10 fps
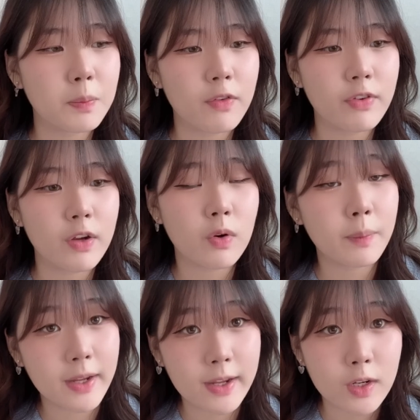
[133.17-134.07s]
Perfect for
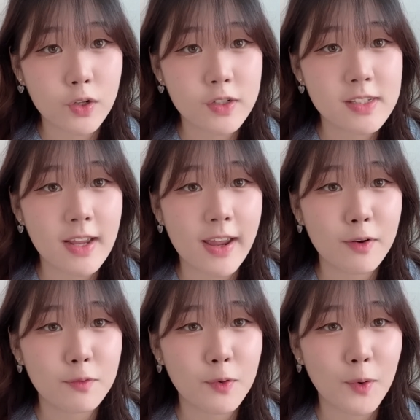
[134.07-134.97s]
beginners
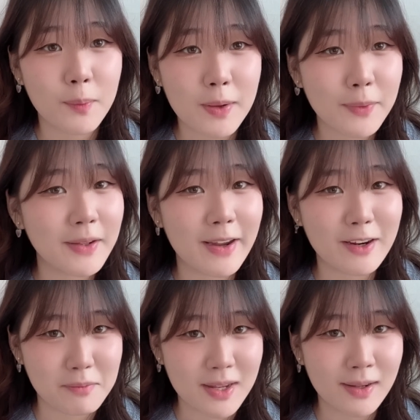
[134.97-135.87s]
and for people
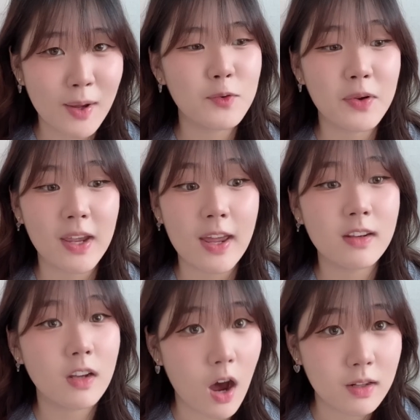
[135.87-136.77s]
like me who
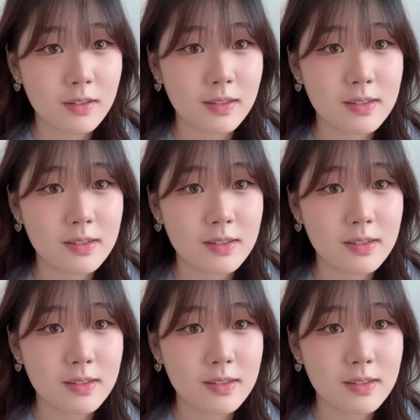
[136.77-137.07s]
cannot